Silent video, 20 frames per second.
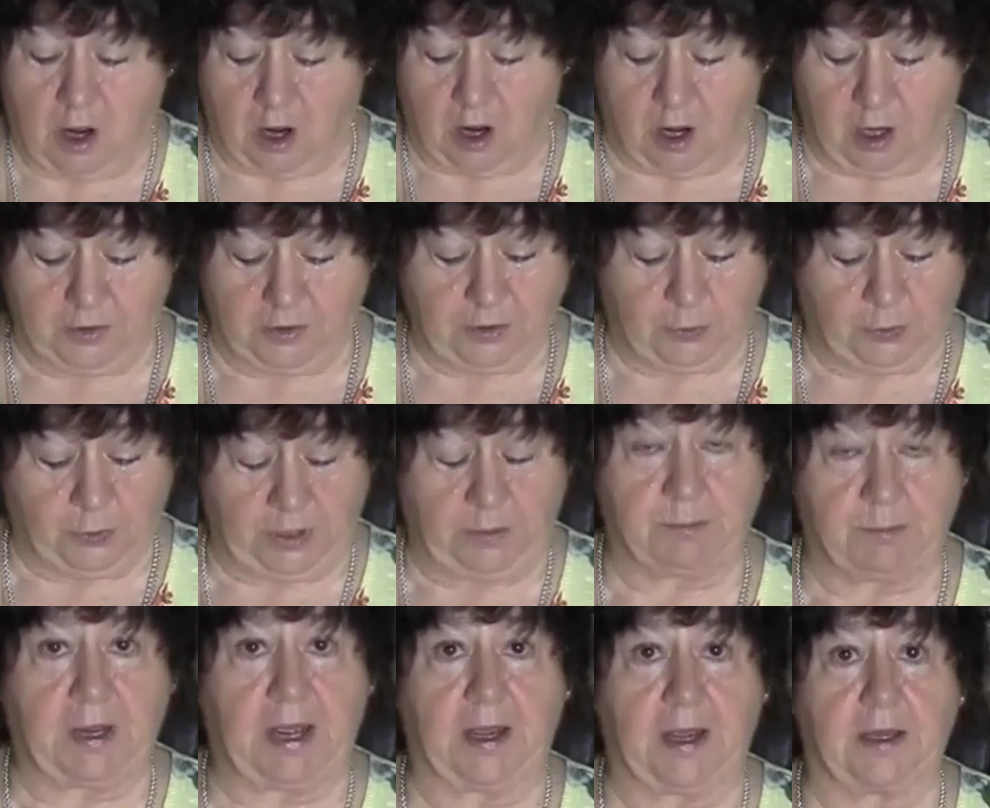on the wheat
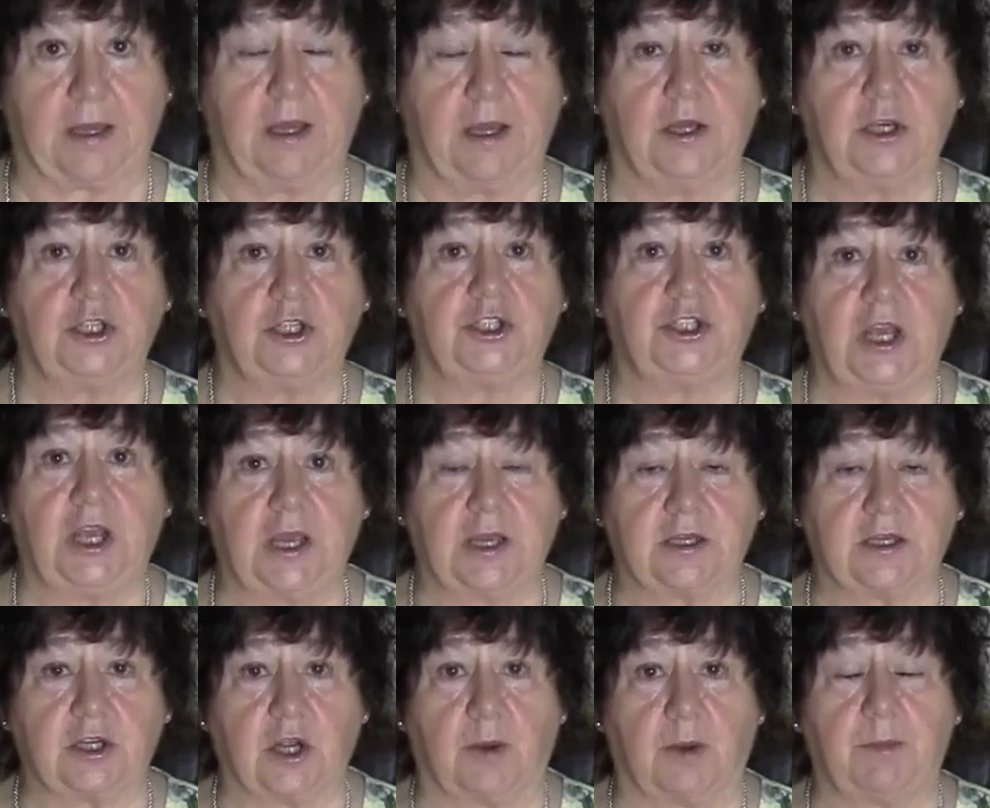pack, shake
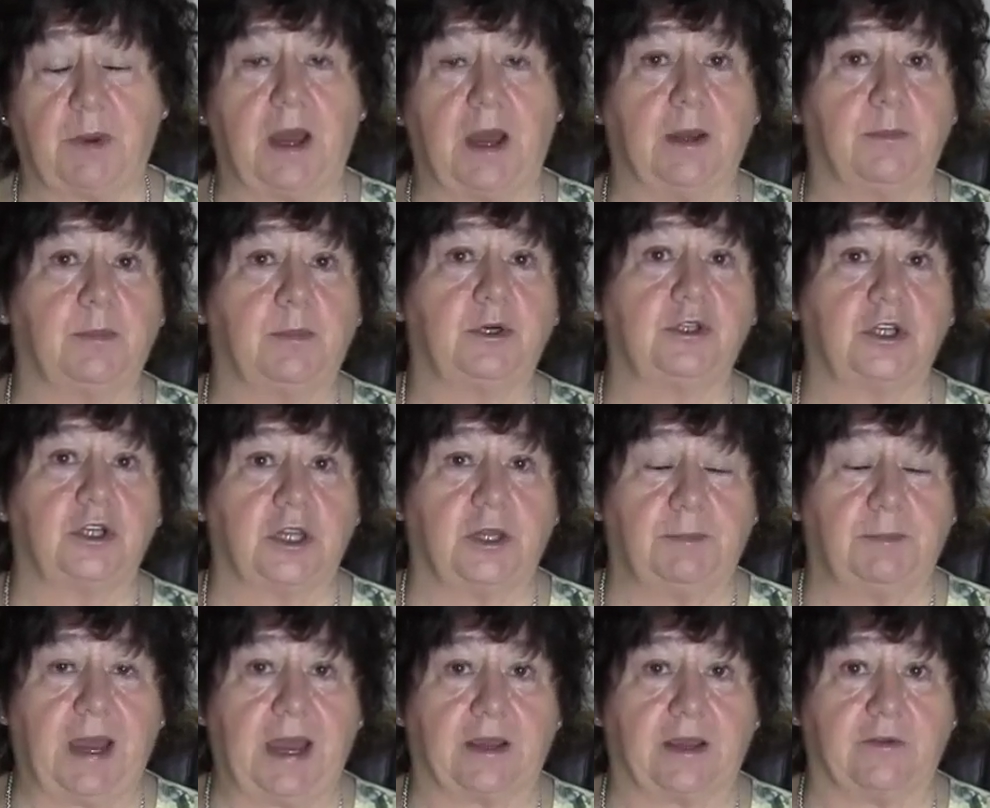it up and put it on the
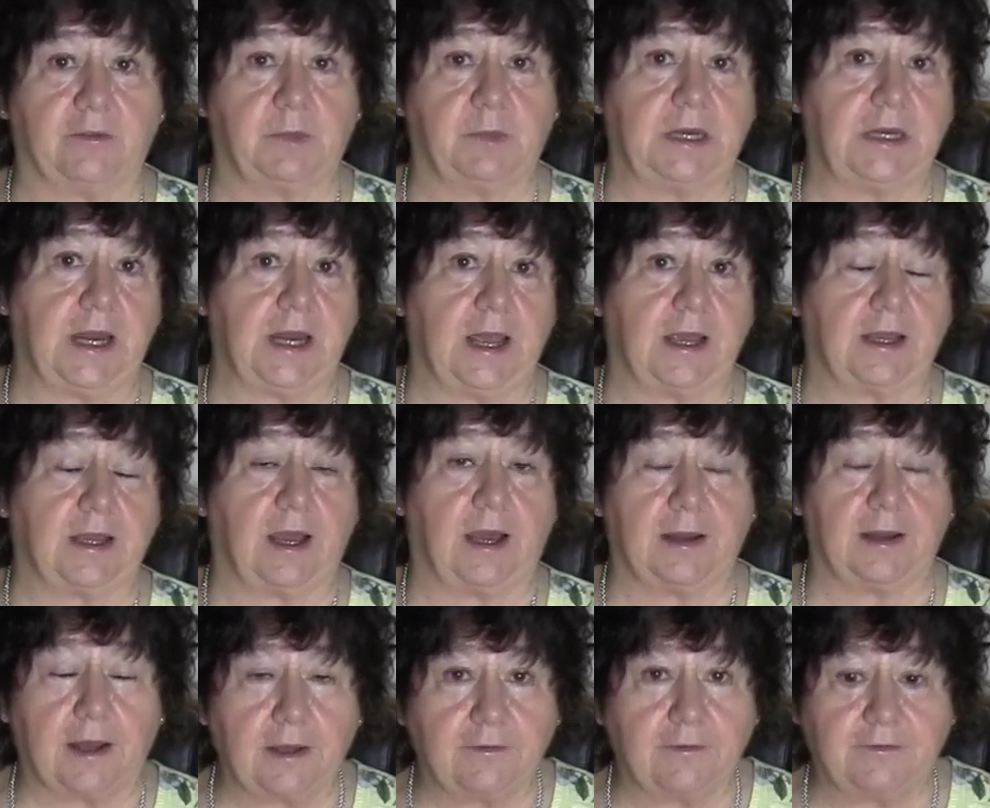back of my neck, and
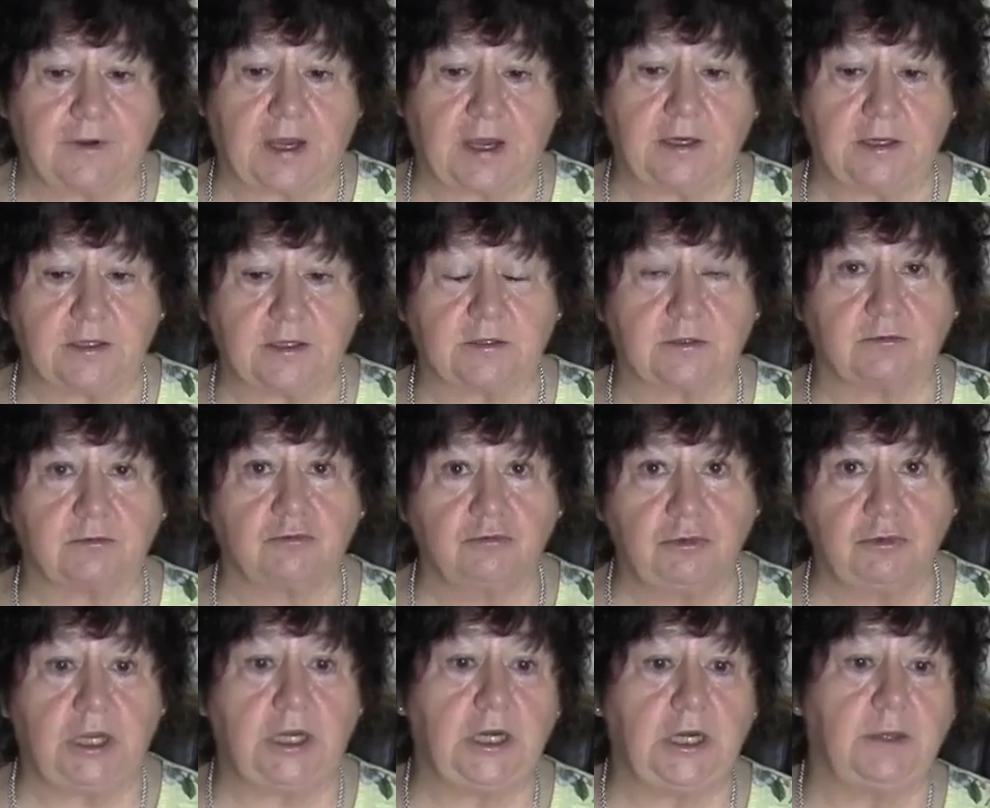I find it
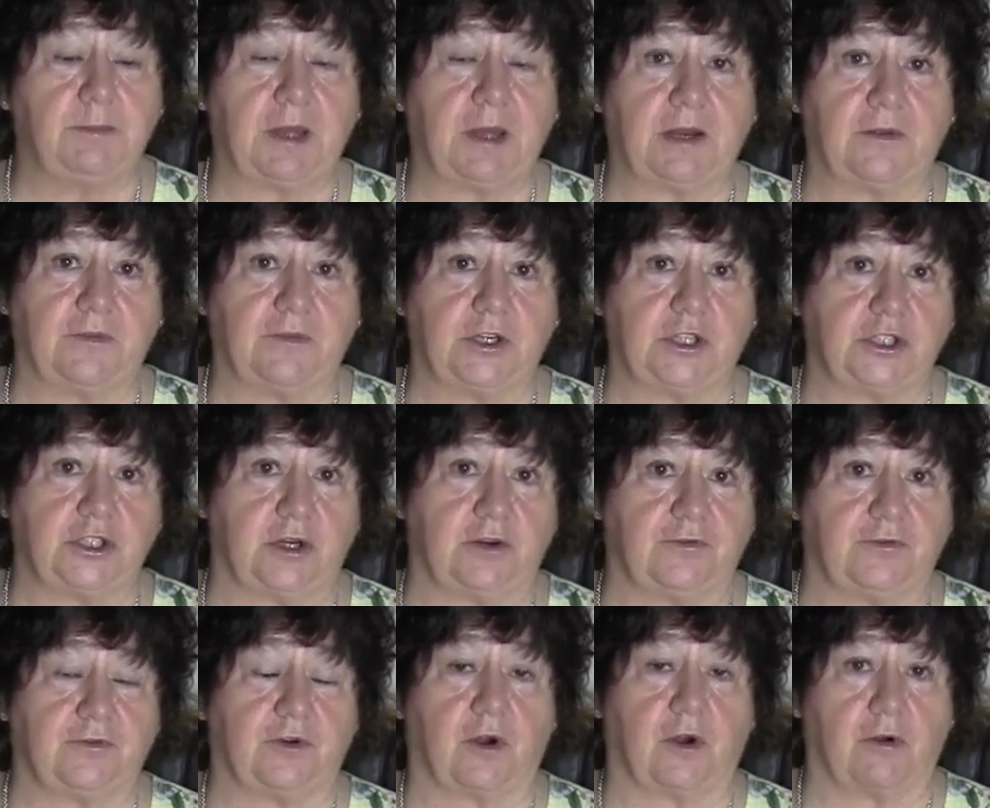really beneficial
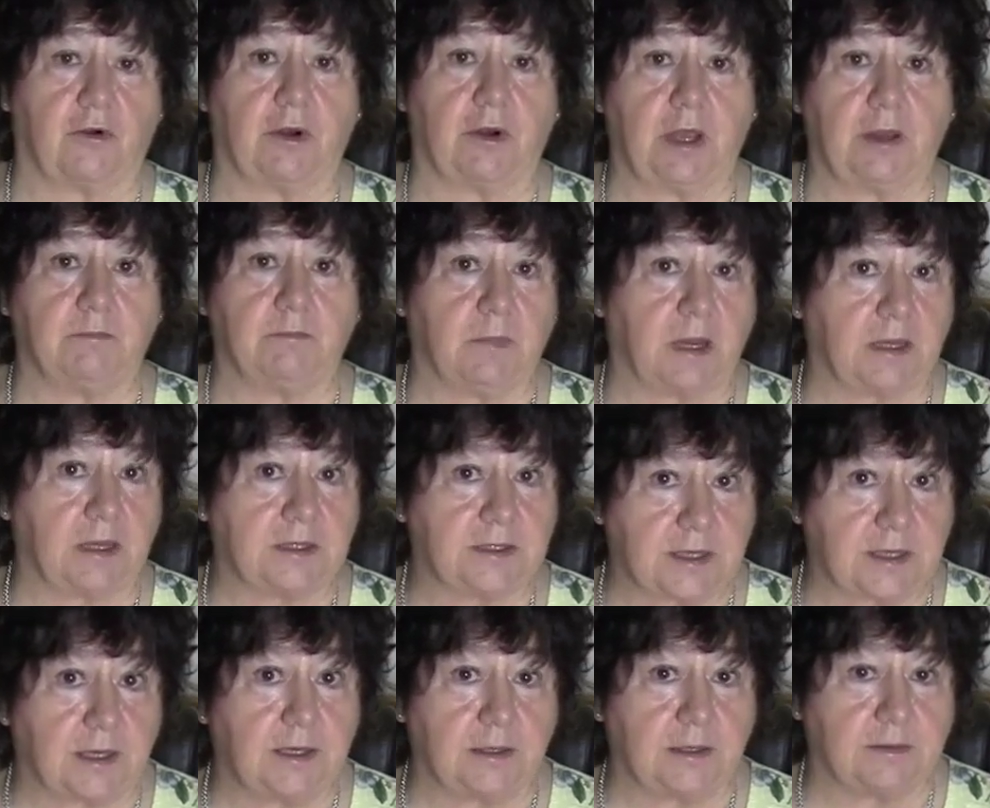for my
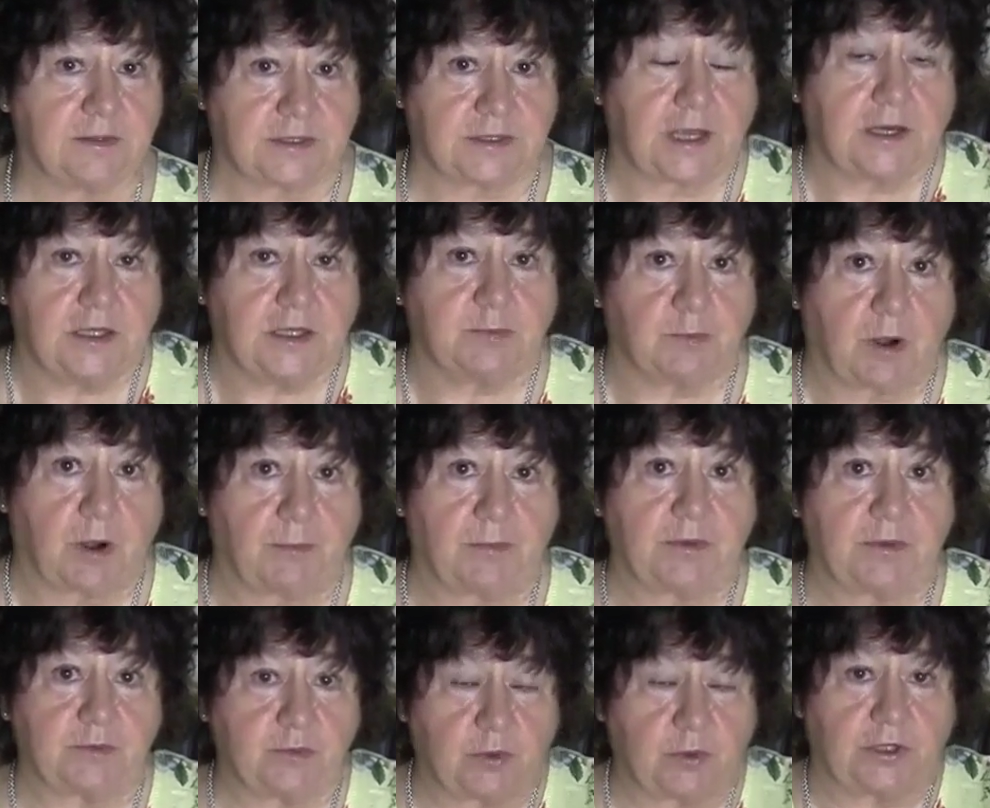sinus
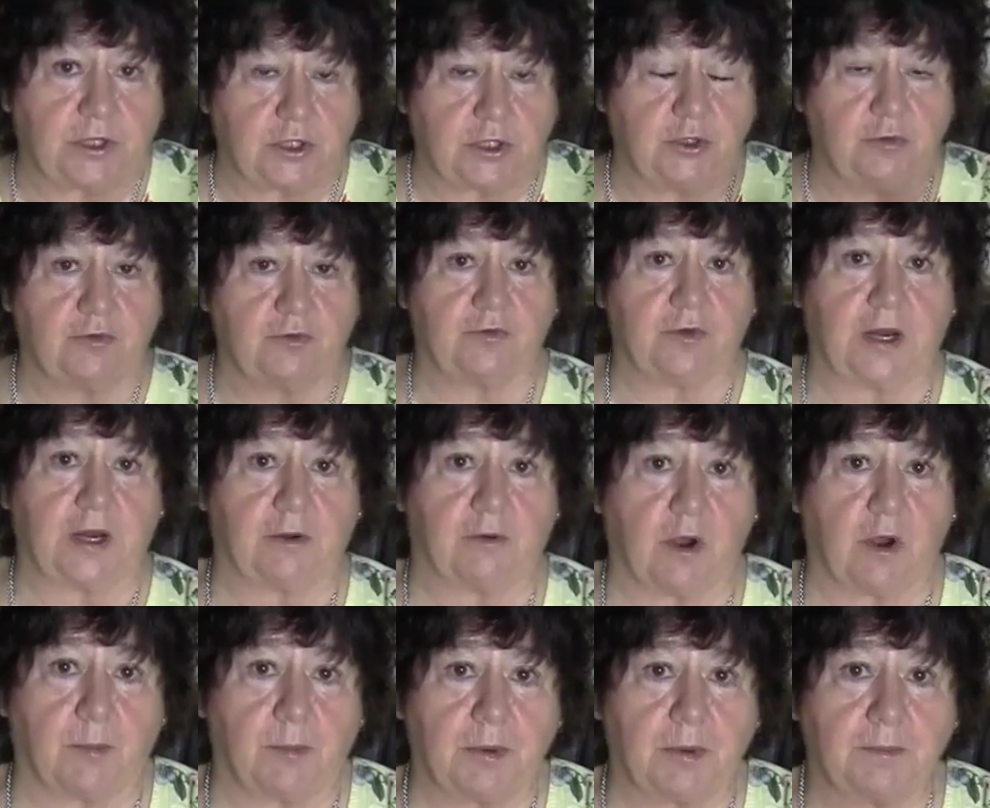problems when they do flare
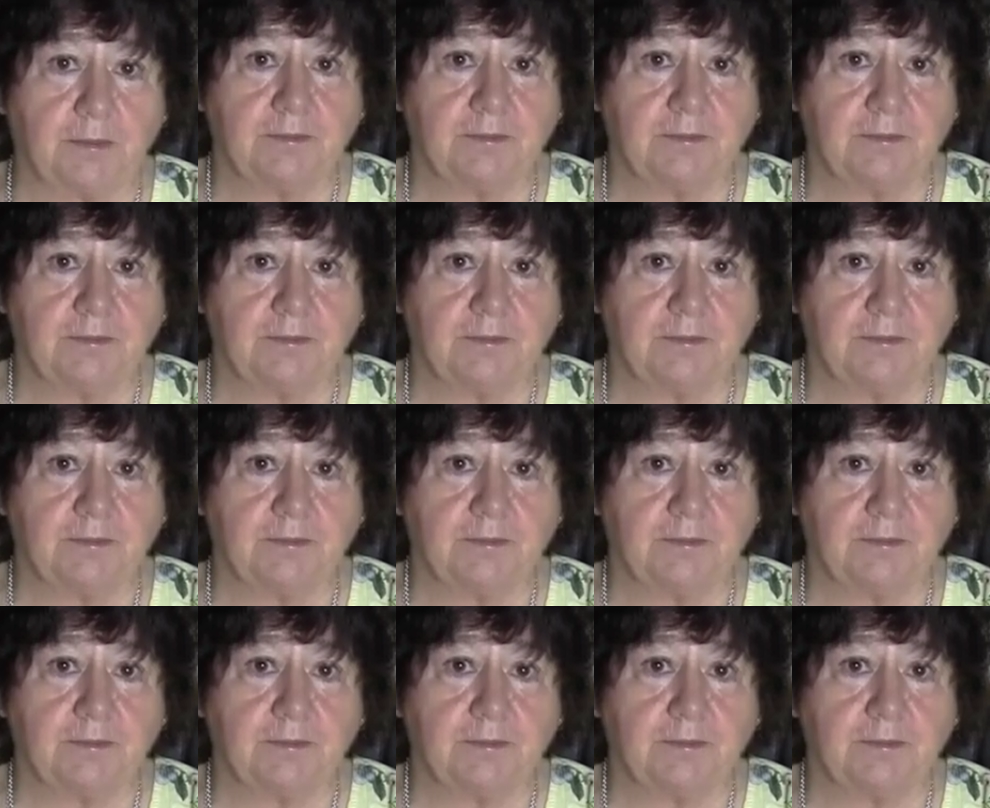up.